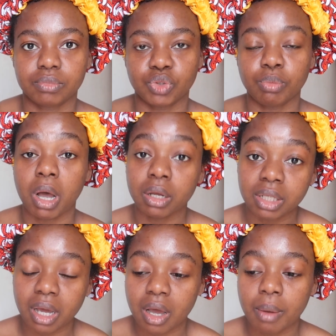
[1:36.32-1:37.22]
do my
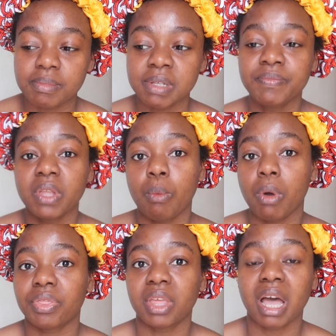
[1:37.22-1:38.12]
underarm, and
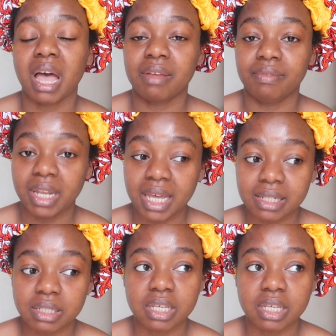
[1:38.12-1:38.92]
one thing I have learnt